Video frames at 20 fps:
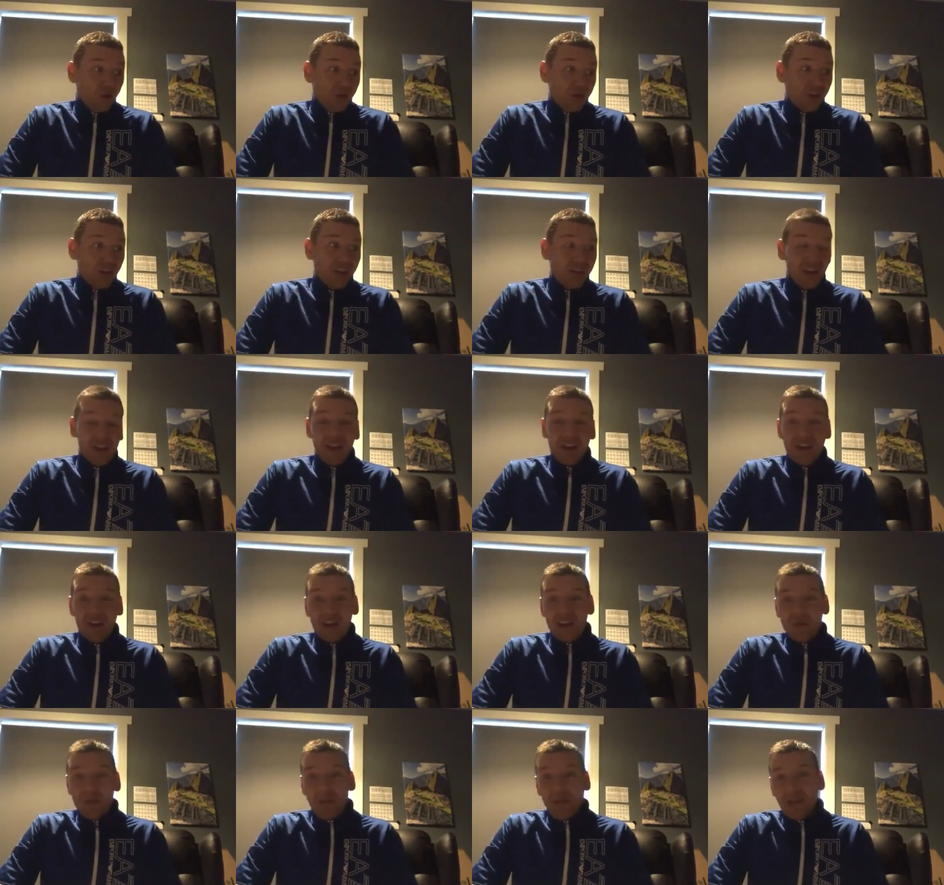what their thinking
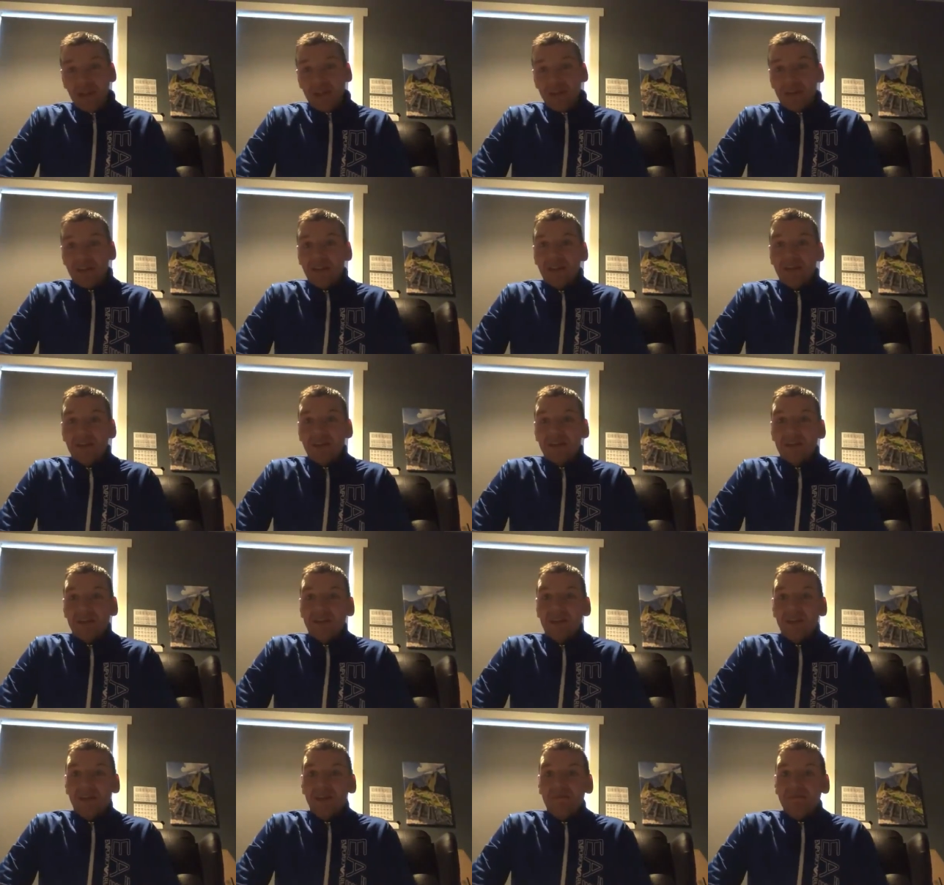is behind it,
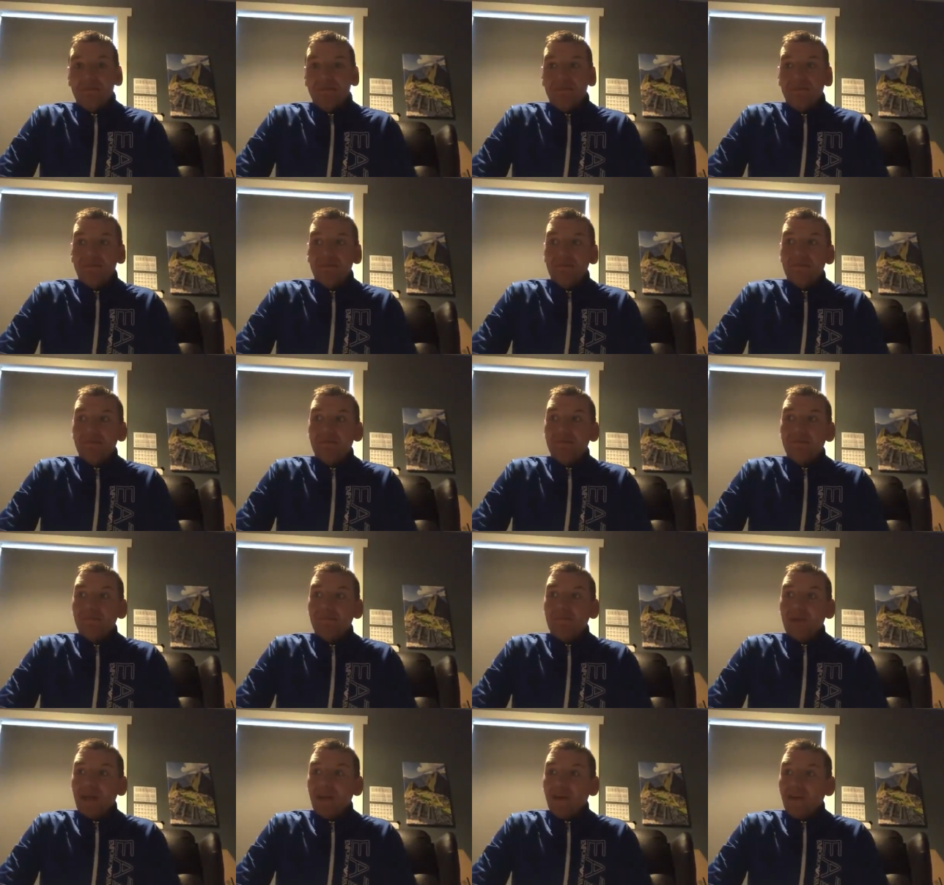um,
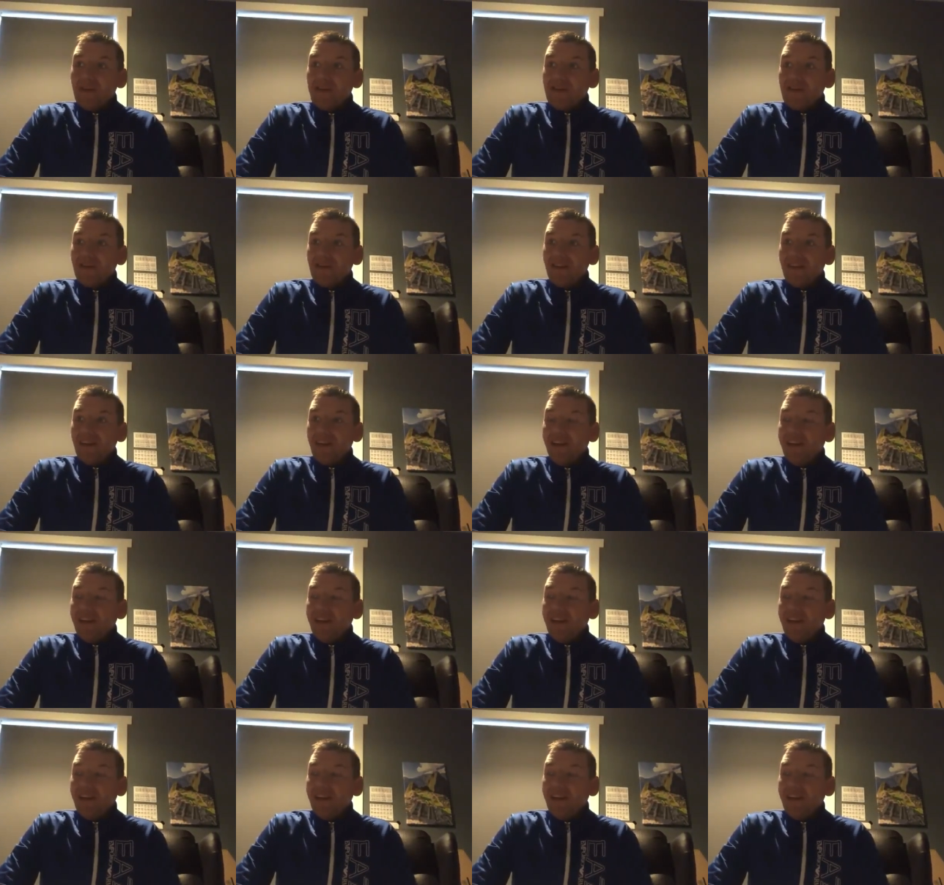because